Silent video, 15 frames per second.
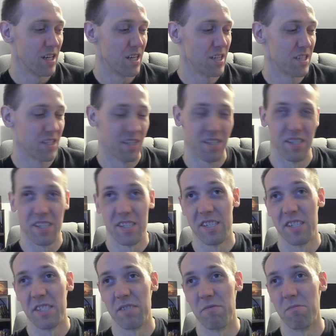since this
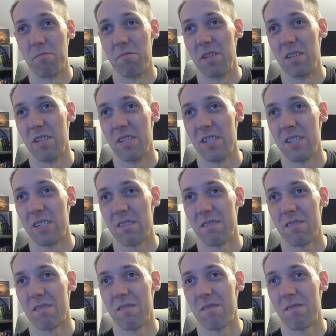is really,
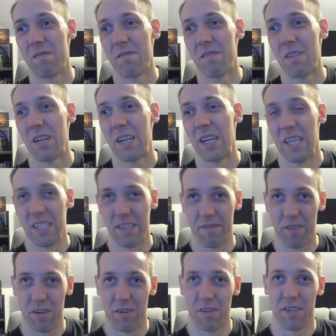as
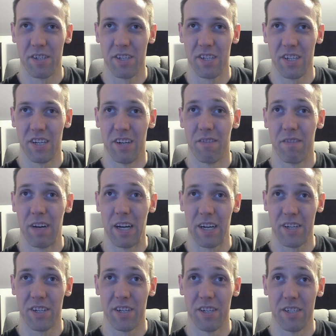far as stuff
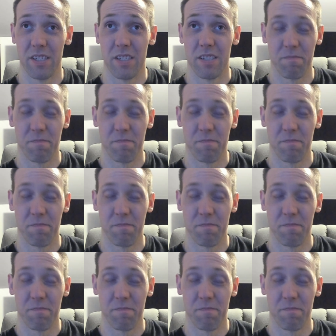actually,